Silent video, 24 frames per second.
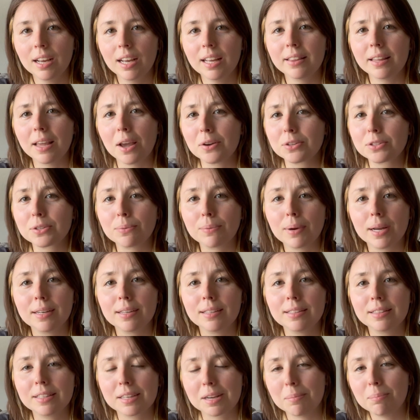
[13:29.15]
And they also
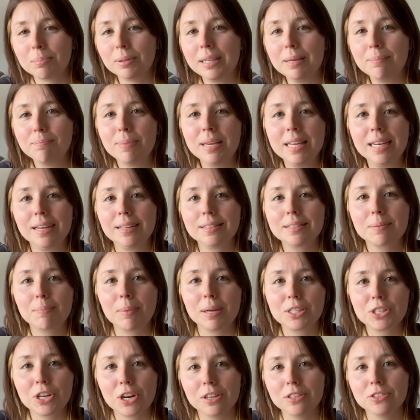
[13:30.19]
read The Complete Peanuts
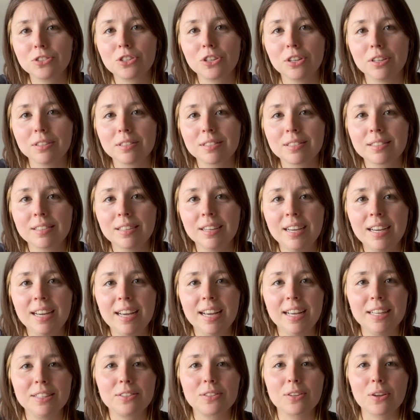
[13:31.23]
by Charles Schulz.
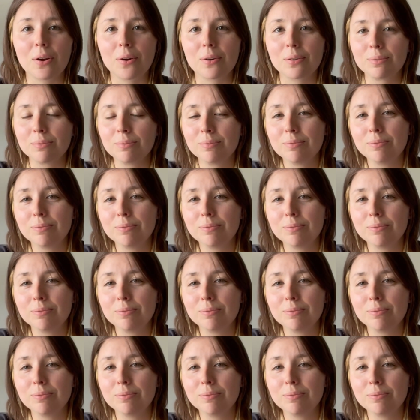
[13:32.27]
And so